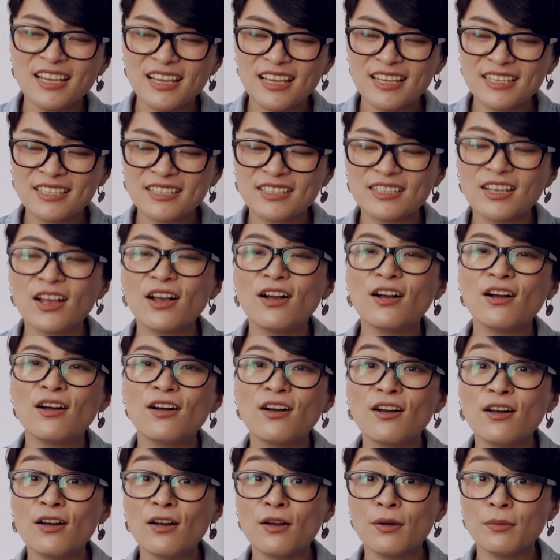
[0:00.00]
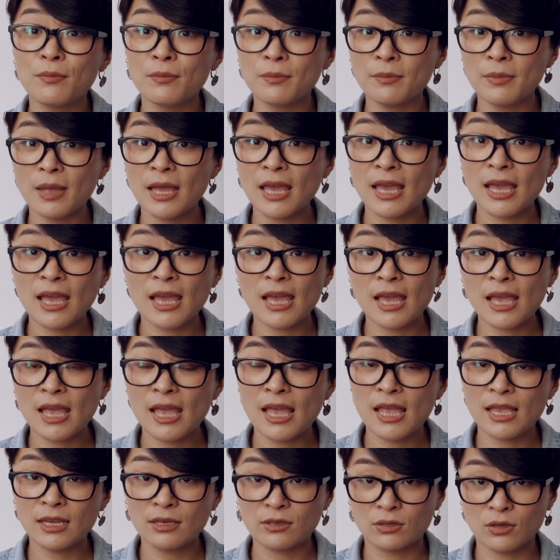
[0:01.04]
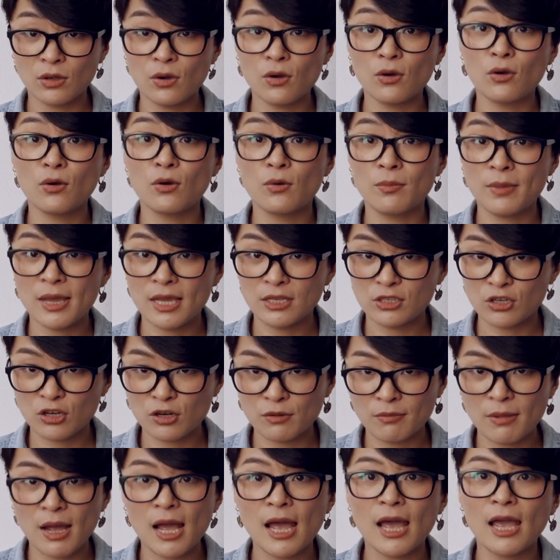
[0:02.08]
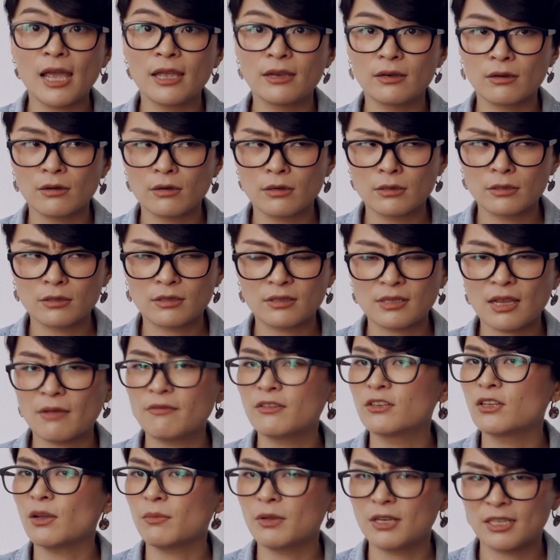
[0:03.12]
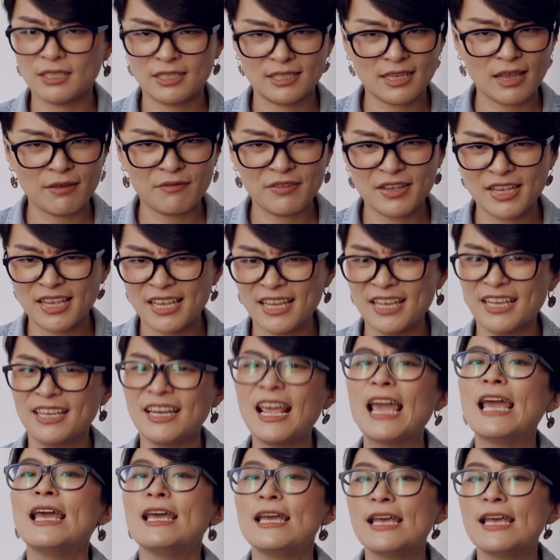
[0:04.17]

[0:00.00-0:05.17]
sol, me, do, major minor 7, dominant 7.